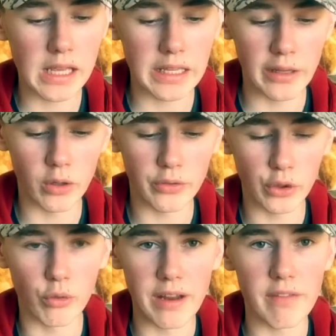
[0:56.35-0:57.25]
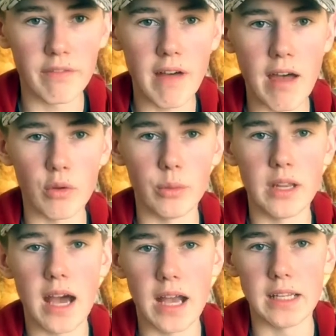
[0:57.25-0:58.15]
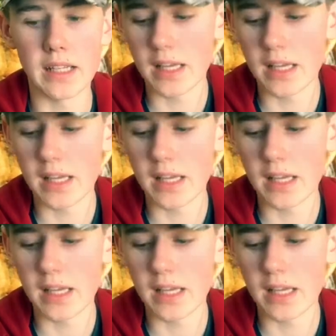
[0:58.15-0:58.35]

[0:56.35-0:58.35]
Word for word: here in the great 509.